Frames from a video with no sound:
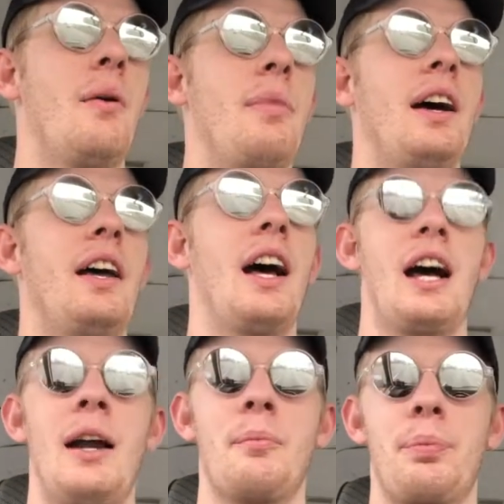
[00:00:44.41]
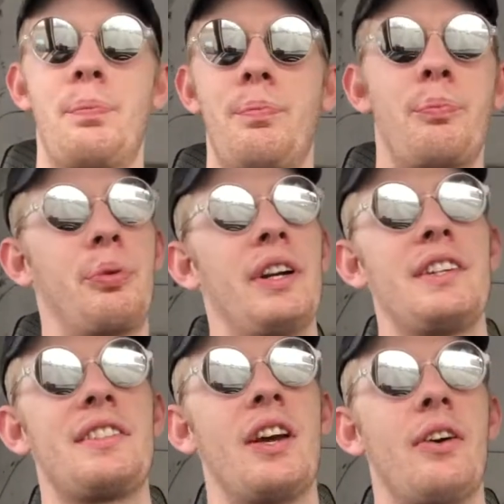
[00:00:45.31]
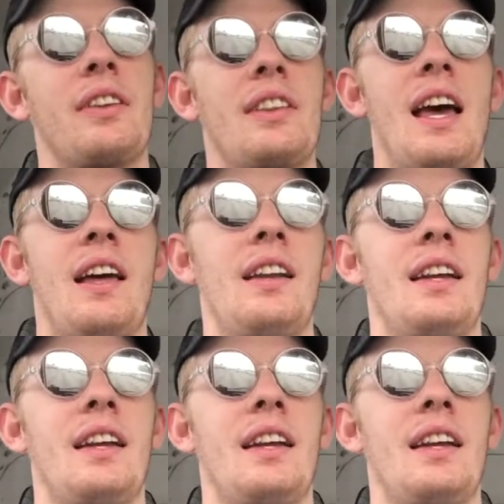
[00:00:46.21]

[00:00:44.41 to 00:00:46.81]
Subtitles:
but I'm pretty stoked that